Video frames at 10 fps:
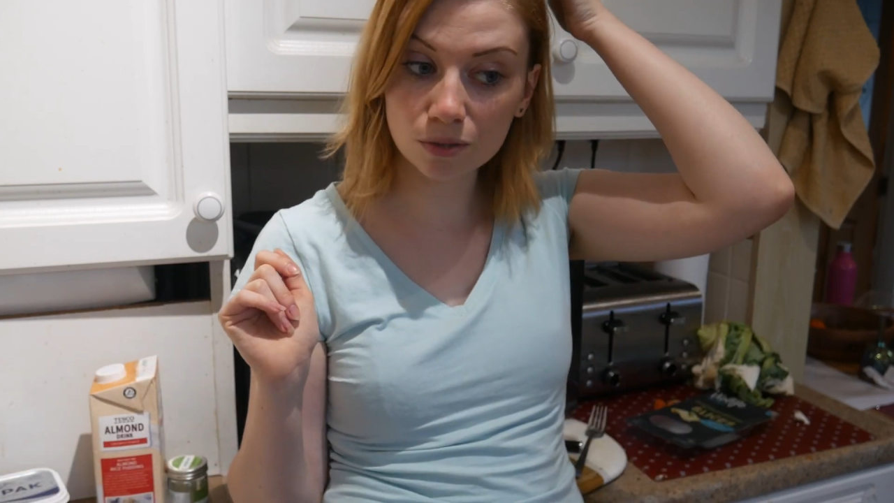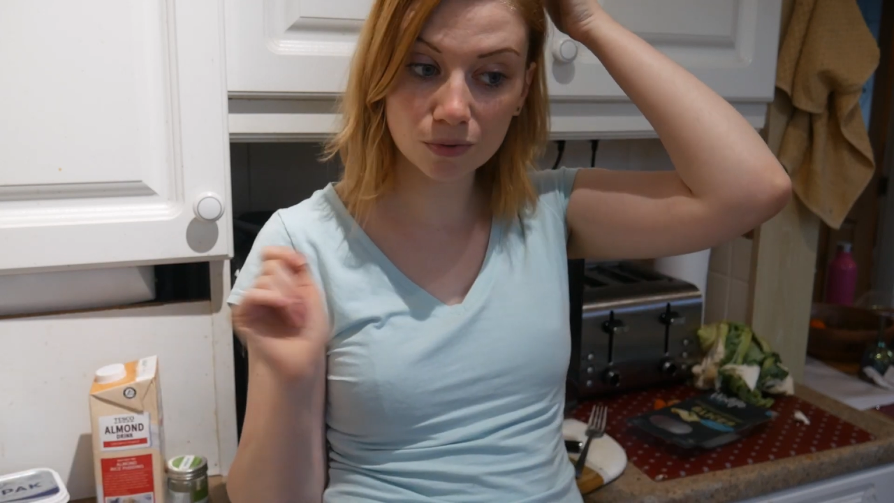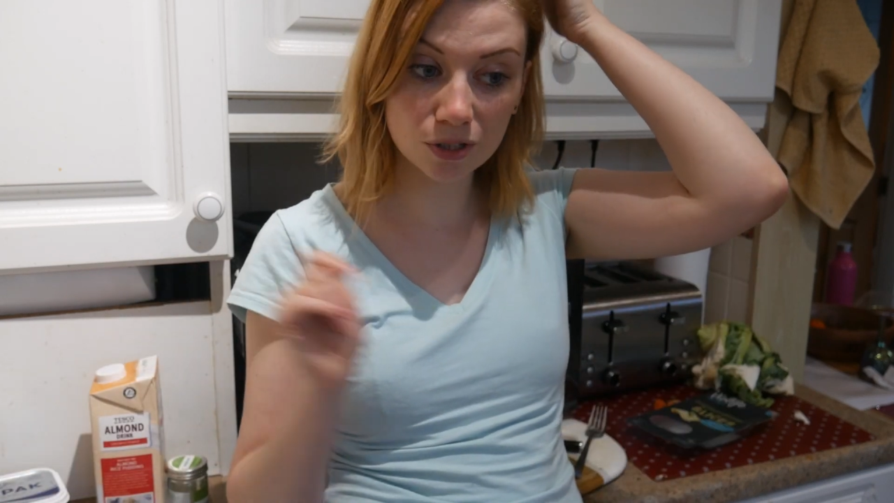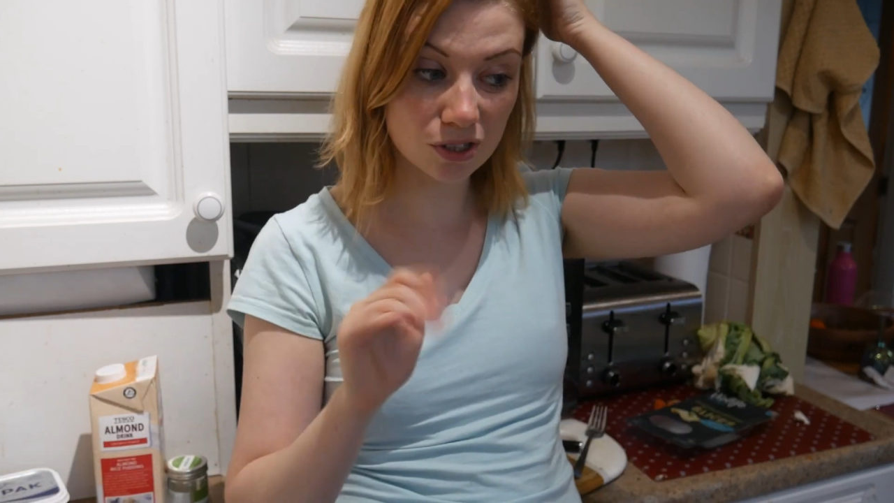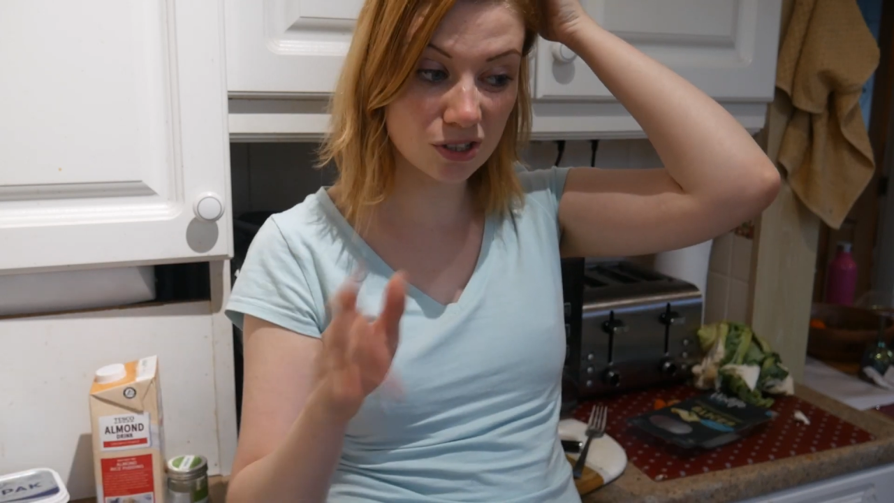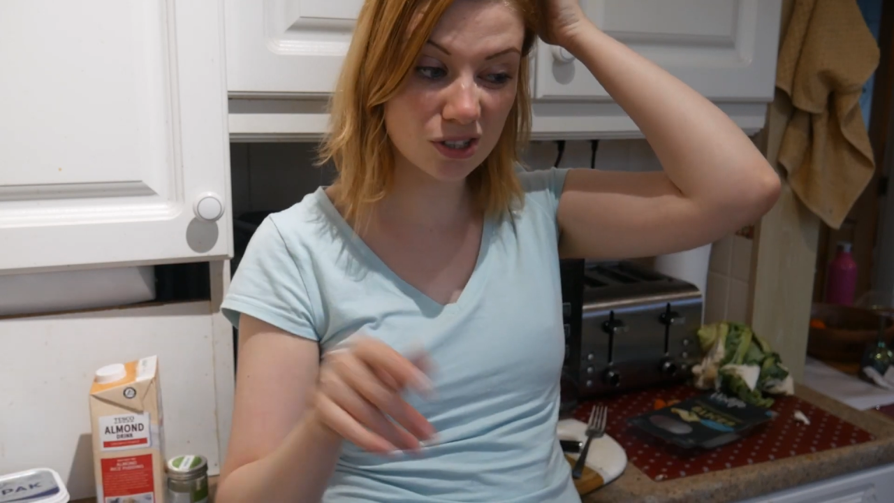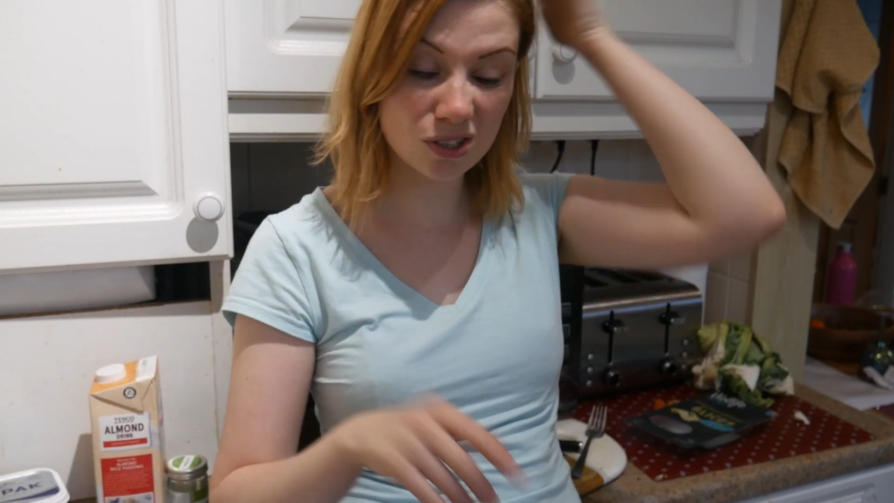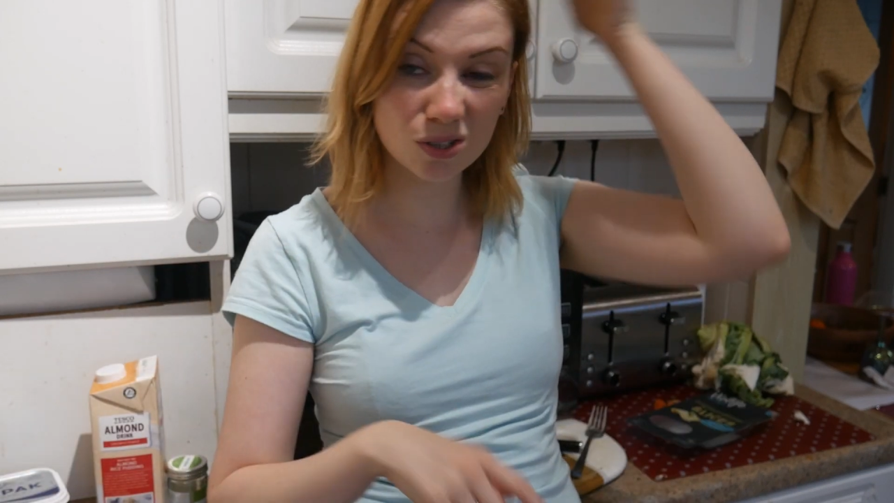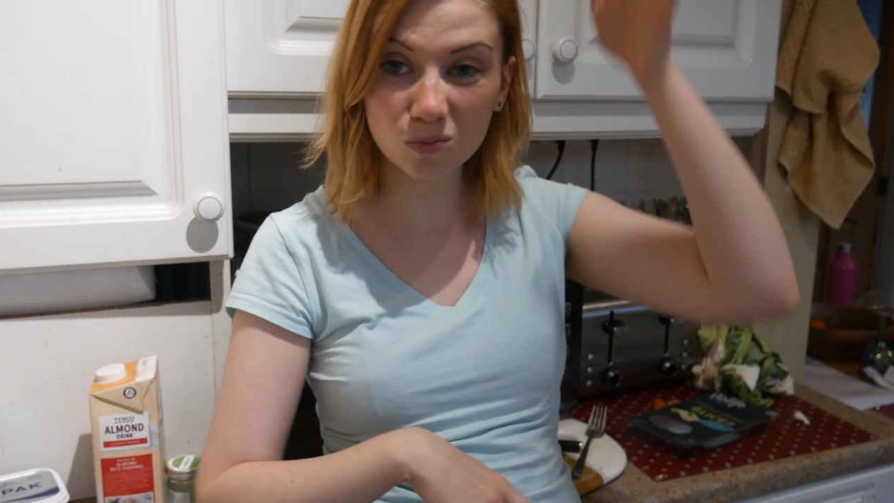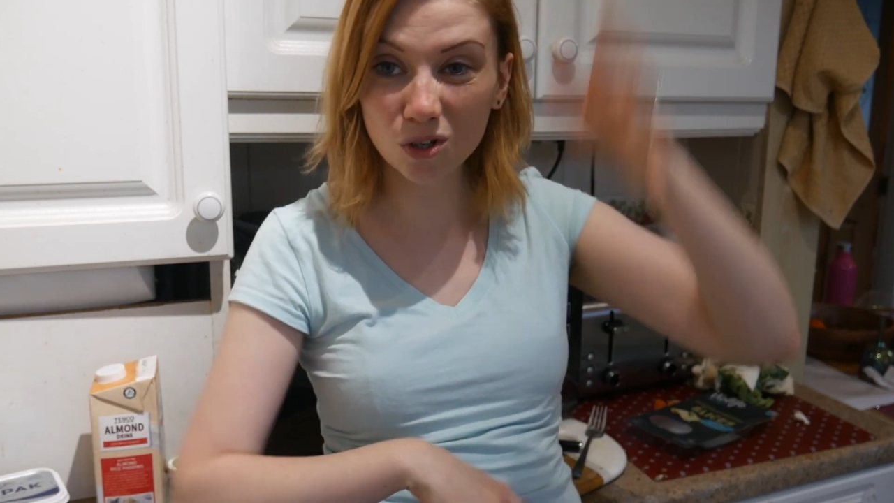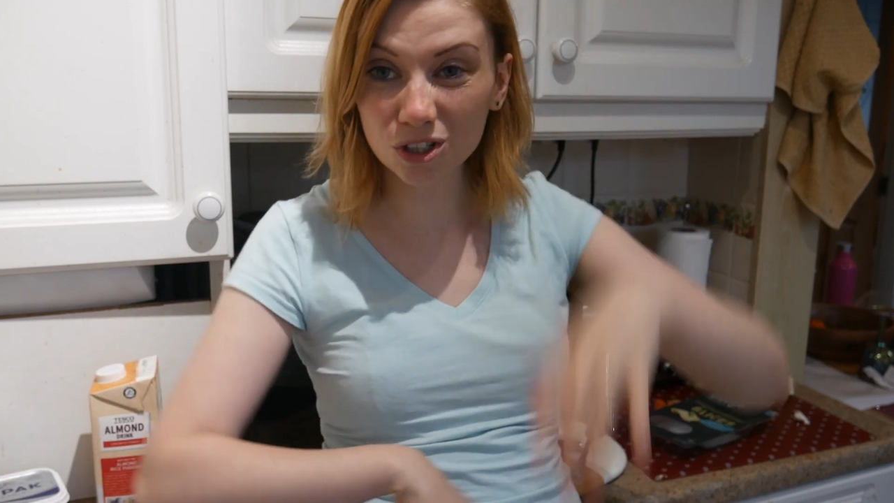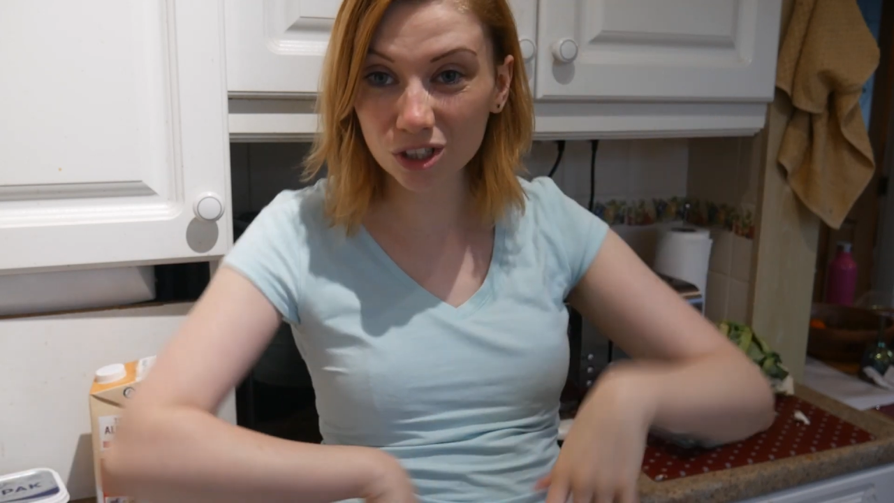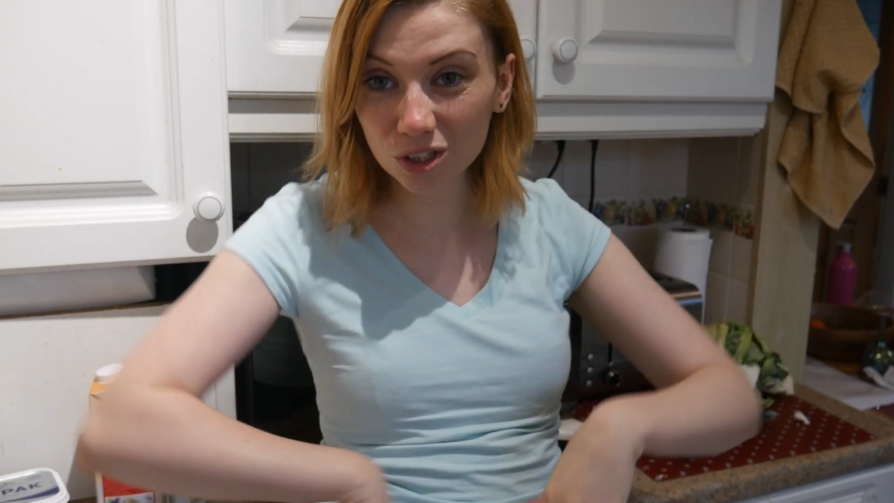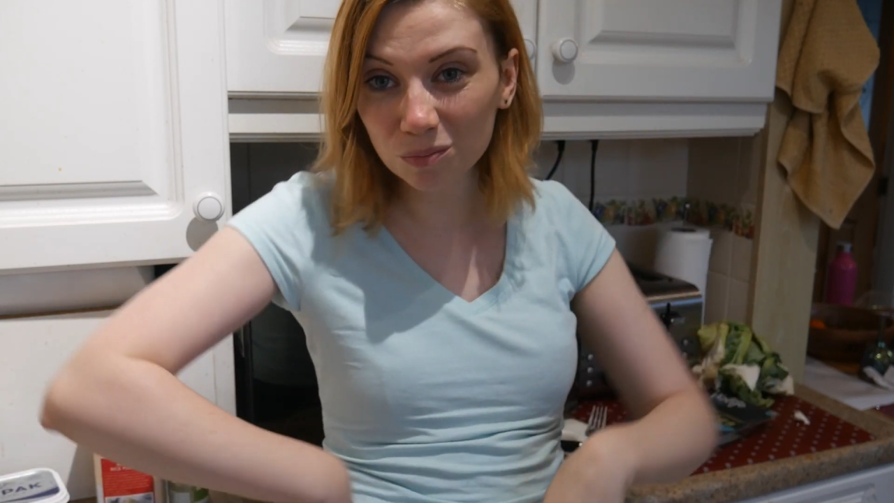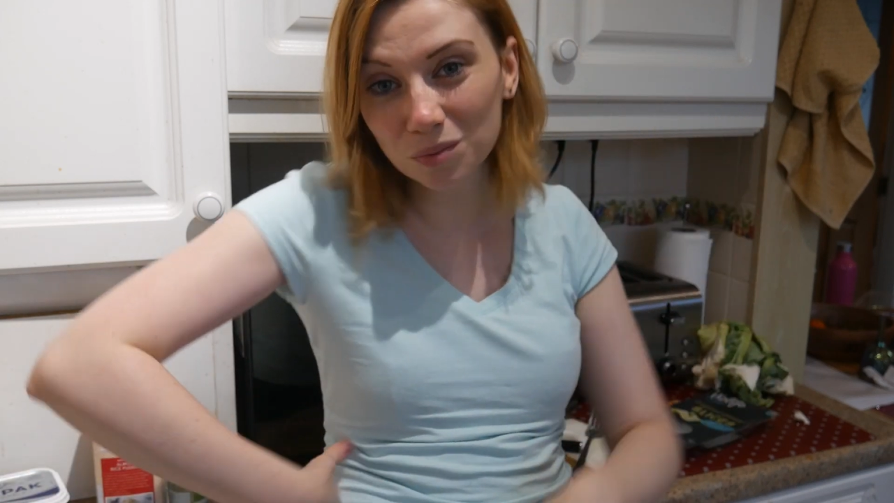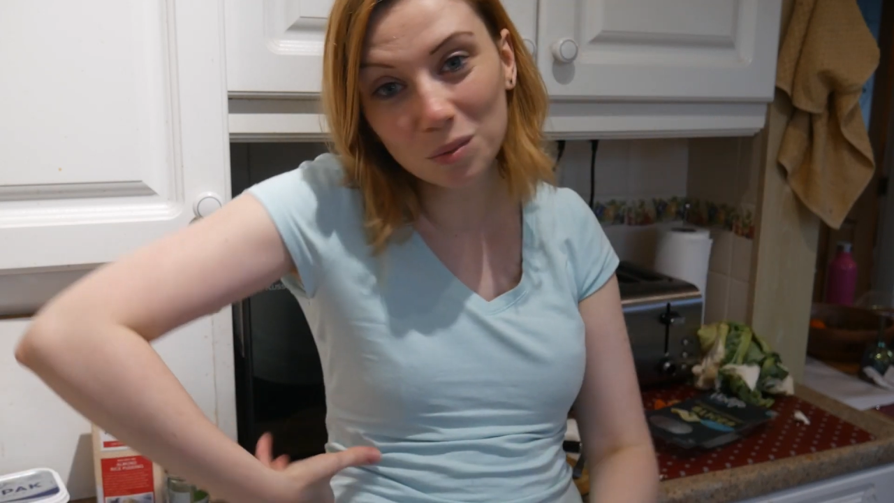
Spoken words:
I'm going to just do some washing up,